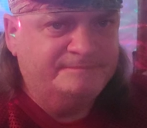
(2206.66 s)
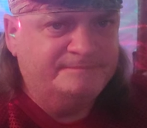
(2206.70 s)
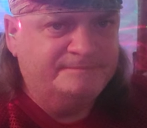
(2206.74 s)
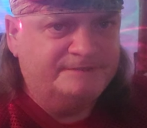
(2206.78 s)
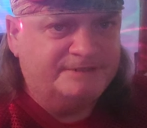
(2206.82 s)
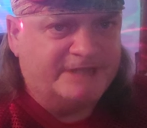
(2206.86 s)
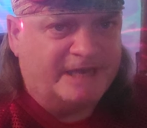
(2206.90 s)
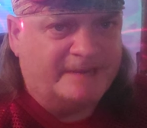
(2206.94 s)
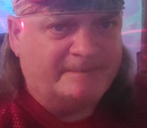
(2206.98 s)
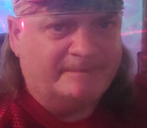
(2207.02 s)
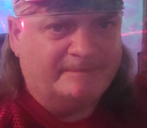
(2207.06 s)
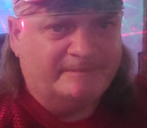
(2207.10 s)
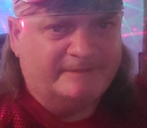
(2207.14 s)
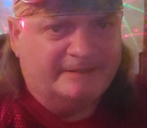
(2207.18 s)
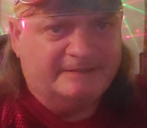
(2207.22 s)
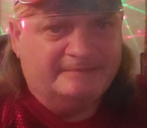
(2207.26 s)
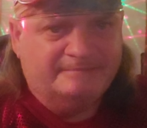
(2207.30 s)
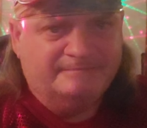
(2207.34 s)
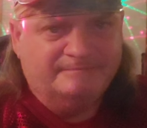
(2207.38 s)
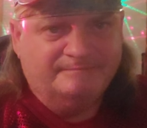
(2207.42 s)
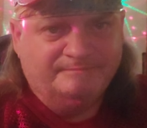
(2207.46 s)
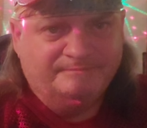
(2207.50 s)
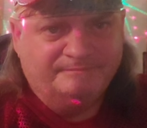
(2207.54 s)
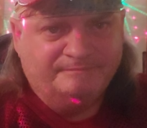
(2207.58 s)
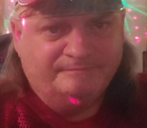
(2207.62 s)
type of
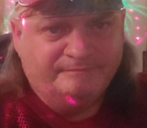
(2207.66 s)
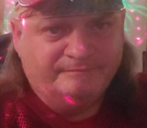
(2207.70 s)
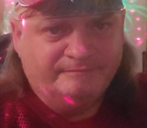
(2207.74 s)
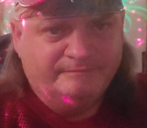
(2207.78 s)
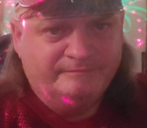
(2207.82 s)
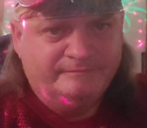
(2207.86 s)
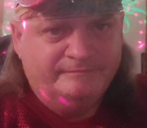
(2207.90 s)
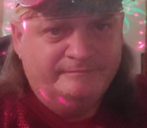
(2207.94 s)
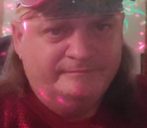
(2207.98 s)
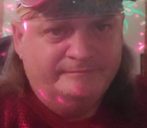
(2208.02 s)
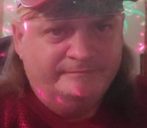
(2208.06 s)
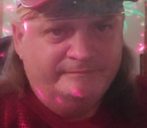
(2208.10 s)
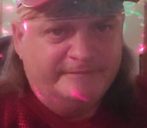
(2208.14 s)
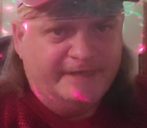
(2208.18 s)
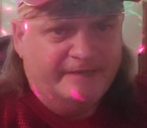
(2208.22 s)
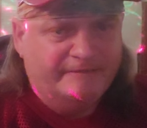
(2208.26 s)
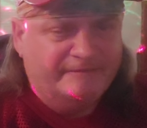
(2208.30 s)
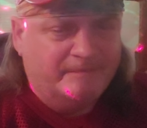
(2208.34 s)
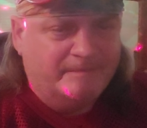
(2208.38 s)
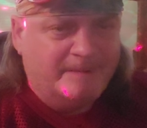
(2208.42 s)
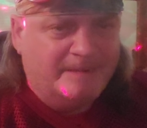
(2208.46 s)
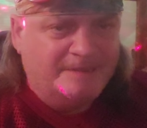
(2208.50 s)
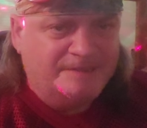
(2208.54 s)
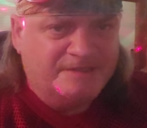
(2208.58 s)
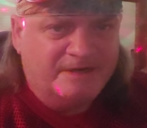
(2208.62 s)

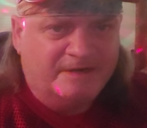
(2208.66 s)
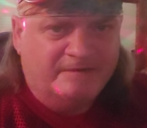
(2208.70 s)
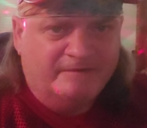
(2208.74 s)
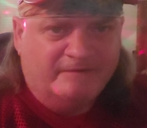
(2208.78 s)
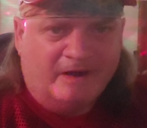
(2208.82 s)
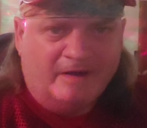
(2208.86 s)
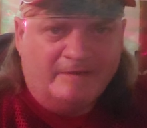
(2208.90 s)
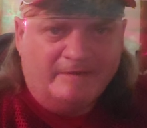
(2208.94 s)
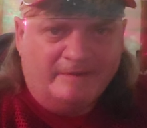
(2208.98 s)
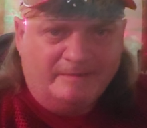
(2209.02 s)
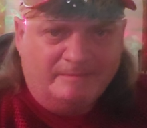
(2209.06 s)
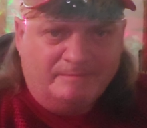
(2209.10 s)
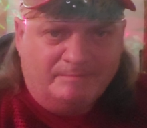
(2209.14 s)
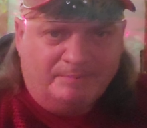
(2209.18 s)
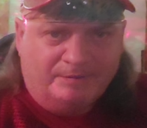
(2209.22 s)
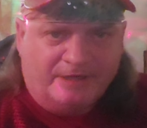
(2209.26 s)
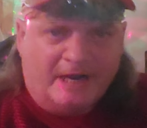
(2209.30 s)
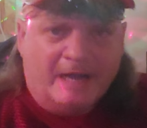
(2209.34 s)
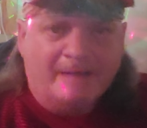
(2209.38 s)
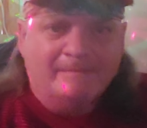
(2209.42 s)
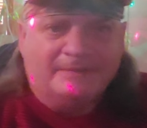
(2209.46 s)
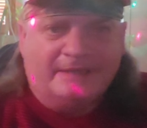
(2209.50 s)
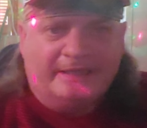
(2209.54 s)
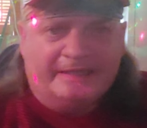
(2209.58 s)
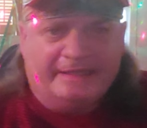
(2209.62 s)
information involving
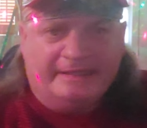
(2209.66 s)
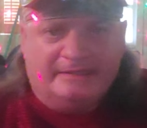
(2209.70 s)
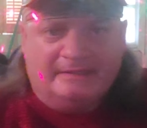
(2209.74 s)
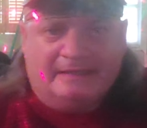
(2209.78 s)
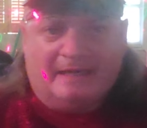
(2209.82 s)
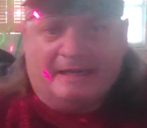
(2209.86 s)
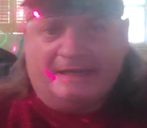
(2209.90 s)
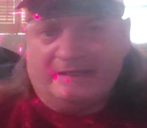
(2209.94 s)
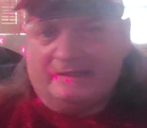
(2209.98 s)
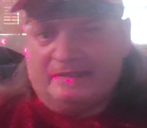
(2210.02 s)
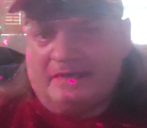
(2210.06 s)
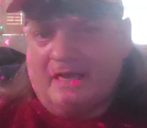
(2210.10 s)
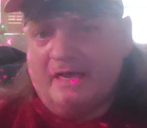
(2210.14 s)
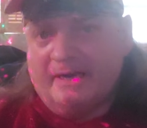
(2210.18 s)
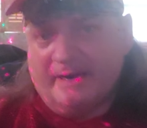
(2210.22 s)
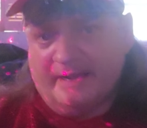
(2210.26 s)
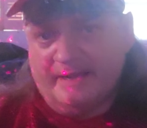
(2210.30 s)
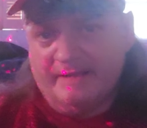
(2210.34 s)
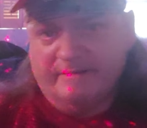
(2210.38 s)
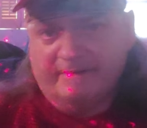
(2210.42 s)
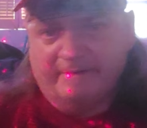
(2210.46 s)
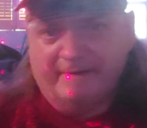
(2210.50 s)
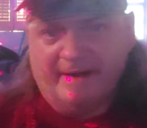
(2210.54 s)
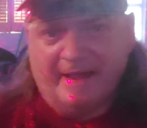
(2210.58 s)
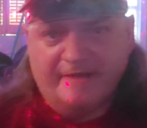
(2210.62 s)
predominantly like a lot of
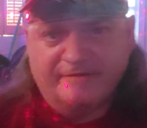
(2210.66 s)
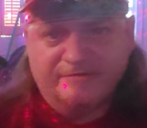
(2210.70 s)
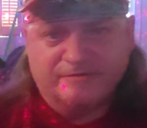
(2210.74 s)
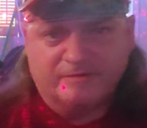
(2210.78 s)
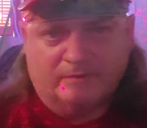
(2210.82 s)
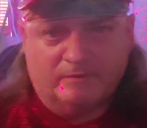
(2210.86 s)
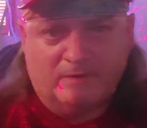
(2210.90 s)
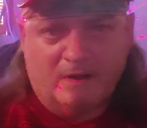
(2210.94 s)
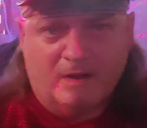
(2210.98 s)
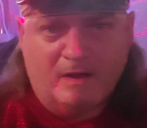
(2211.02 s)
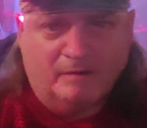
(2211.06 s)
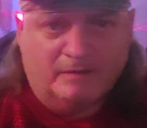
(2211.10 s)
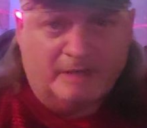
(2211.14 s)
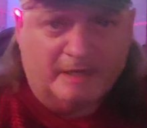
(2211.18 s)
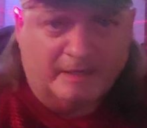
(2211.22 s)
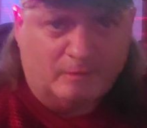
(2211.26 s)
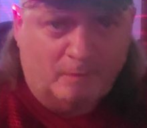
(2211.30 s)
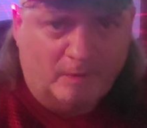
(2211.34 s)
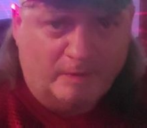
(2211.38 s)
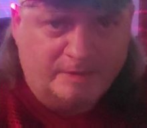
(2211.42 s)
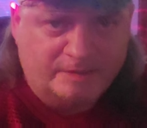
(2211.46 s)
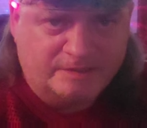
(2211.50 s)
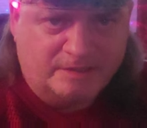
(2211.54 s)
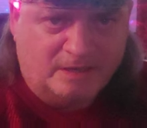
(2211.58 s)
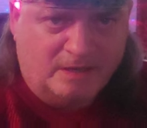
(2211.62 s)
international law, like
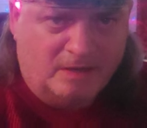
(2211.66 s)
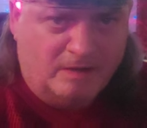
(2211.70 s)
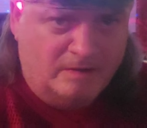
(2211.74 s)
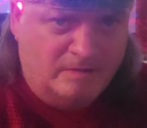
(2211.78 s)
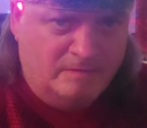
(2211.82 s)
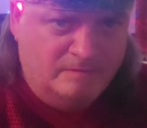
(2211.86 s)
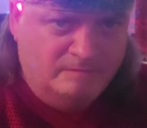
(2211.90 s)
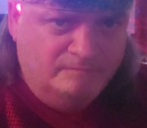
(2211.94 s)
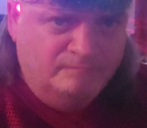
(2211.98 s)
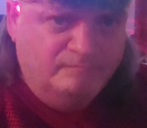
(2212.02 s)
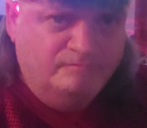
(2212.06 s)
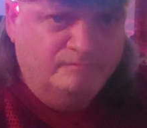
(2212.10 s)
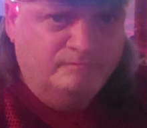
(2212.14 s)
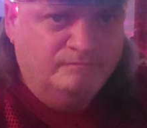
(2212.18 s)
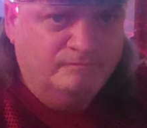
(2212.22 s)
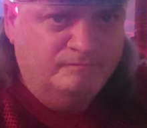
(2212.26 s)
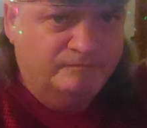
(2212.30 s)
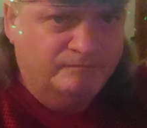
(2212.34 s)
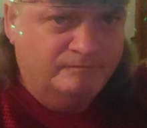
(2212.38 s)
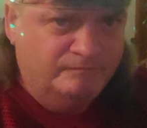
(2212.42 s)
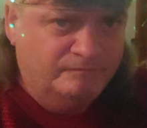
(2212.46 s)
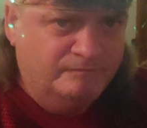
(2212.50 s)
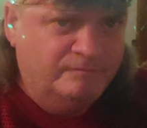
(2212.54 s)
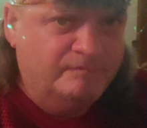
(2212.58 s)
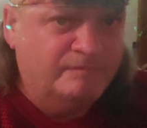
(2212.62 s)
Westlaw
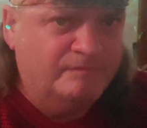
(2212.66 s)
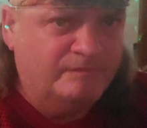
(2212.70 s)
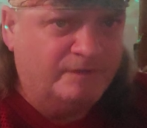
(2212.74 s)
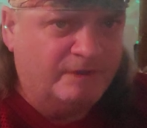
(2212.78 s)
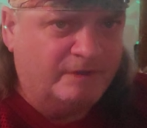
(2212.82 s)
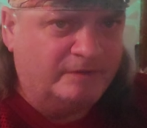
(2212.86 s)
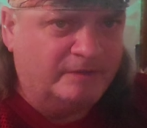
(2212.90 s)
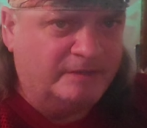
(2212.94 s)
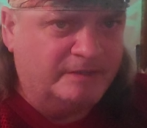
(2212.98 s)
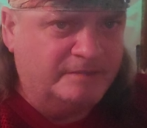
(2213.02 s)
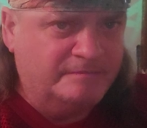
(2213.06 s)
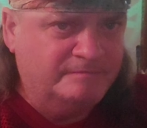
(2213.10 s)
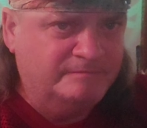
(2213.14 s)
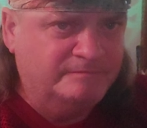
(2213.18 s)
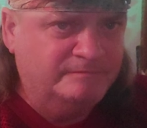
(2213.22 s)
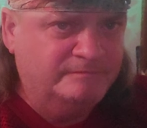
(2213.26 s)
thoroughly